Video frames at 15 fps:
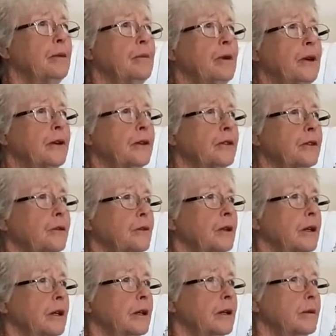Meredith there
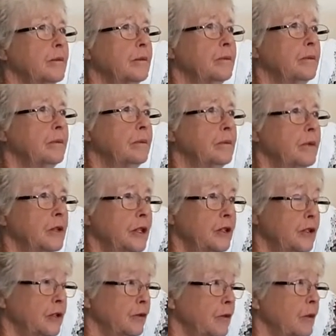were
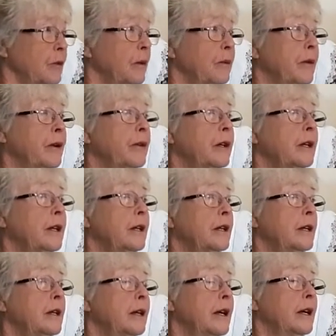teachers from America
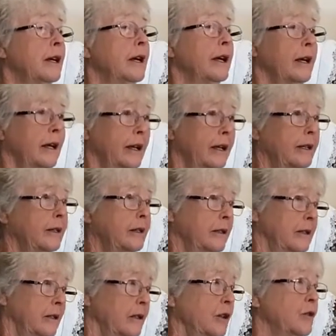and
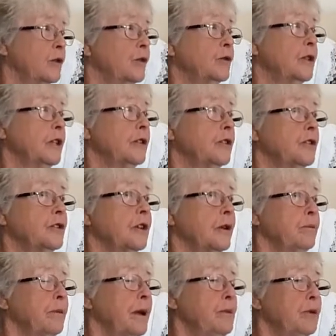local teachers,
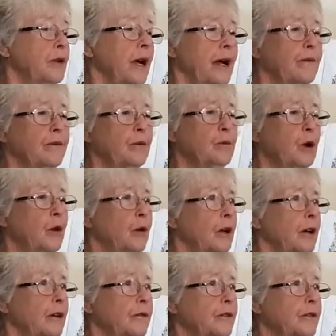and people came from all over